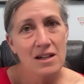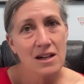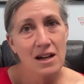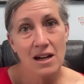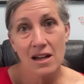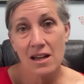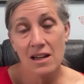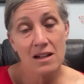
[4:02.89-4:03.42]

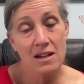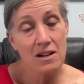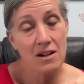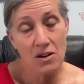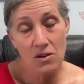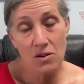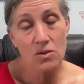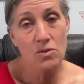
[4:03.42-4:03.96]
I
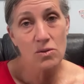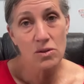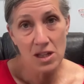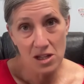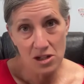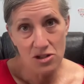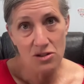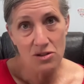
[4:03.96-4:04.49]
know
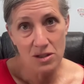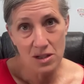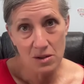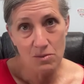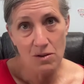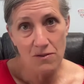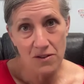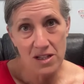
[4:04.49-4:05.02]
the issues that
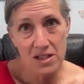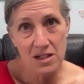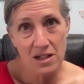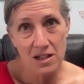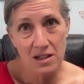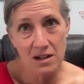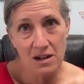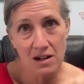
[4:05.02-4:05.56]
we're facing
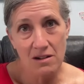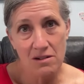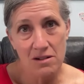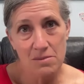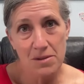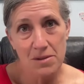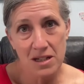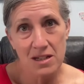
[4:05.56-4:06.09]
on the
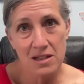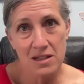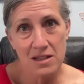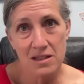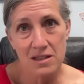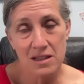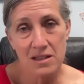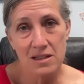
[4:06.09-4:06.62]
ground because
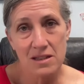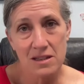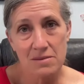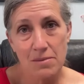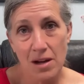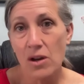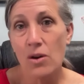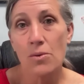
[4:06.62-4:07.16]
this is
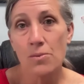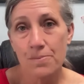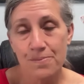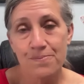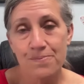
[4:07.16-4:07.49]
my home.